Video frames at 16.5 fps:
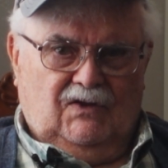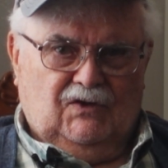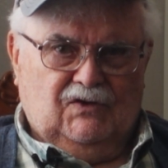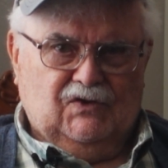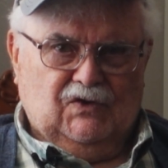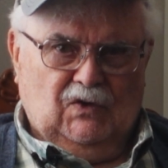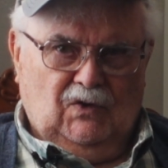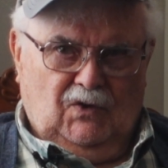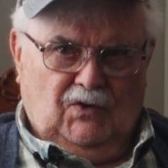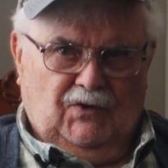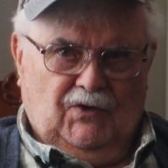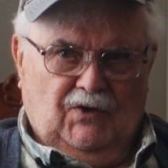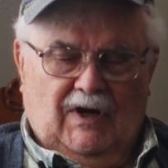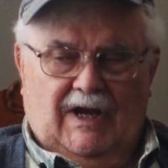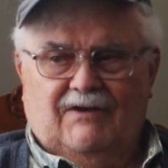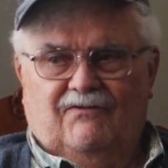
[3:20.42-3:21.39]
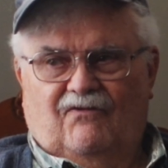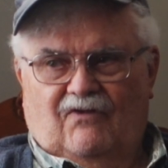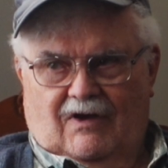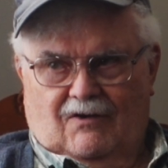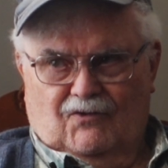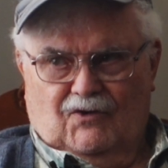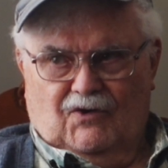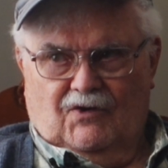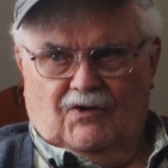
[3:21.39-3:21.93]
the sole owner and
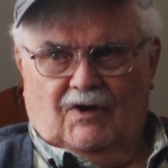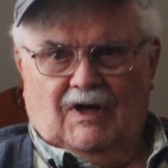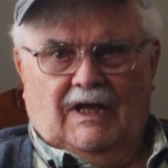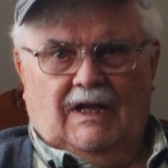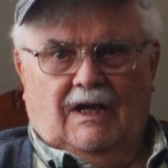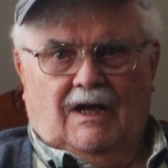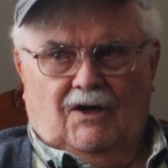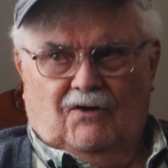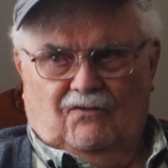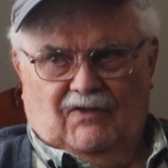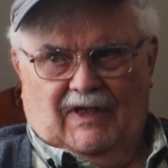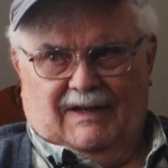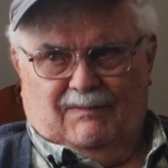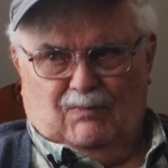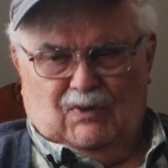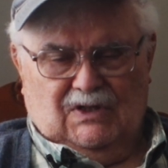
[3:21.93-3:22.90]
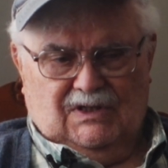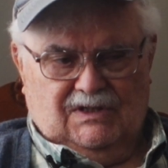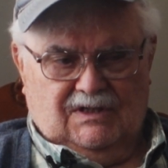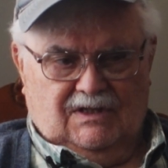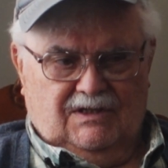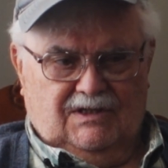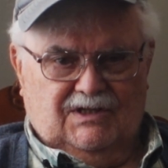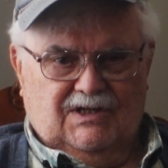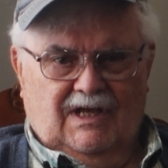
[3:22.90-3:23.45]
founder of that
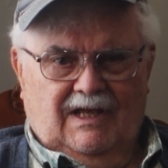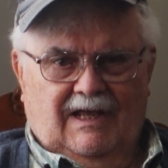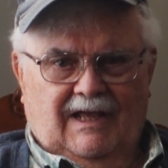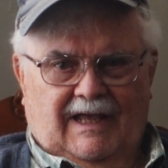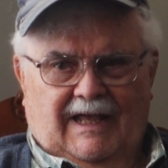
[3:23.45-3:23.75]
business,